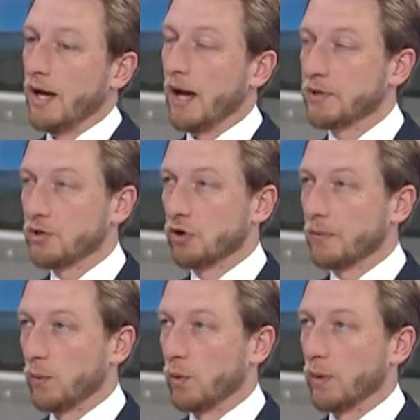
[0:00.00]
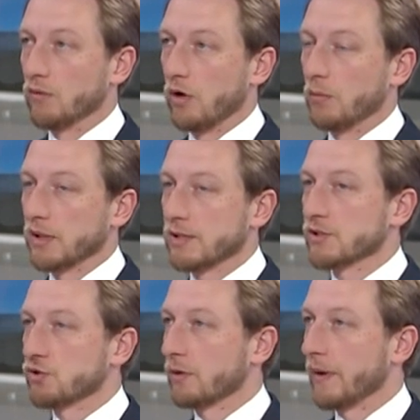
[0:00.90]
Happy to talk about what went wrong, but let's
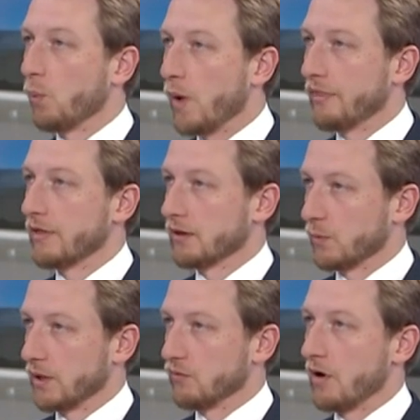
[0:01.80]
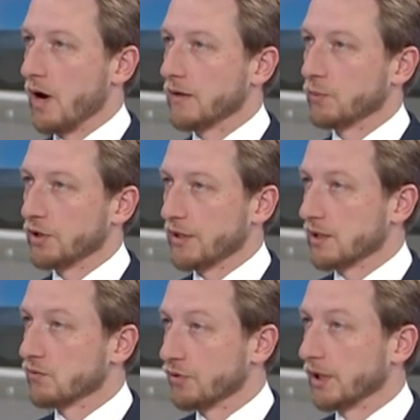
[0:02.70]
just talk about one thing that went right, which I think
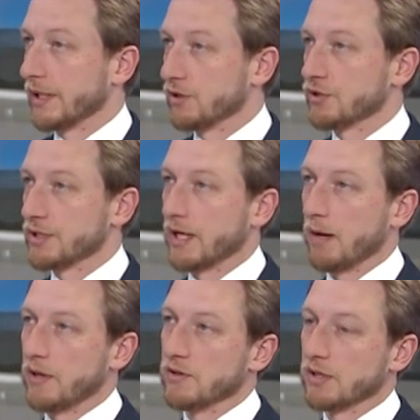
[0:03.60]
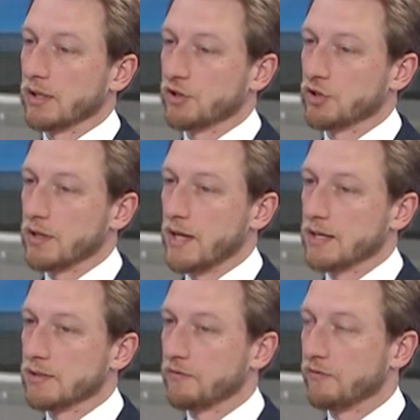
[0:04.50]
is really interesting coming out of this election, and that
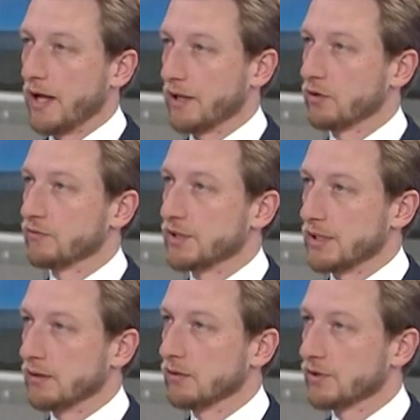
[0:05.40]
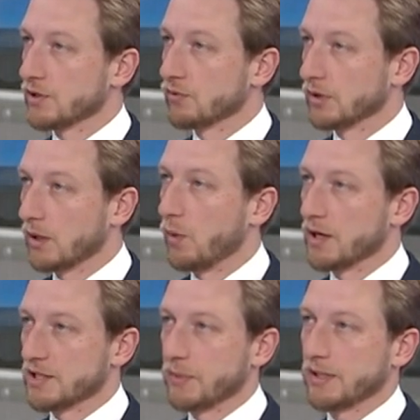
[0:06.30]
is the failure of the Teals. It's really
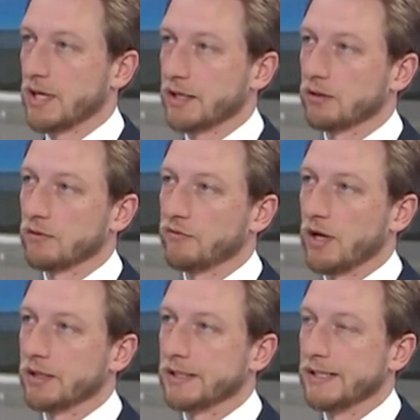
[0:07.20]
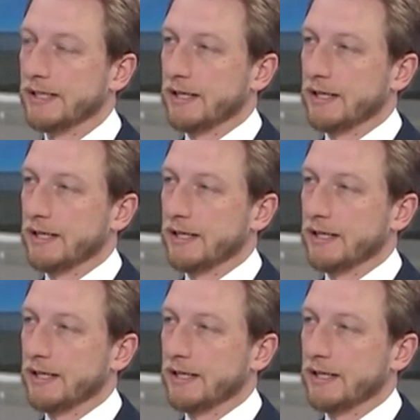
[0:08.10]
quite a spectacular failure.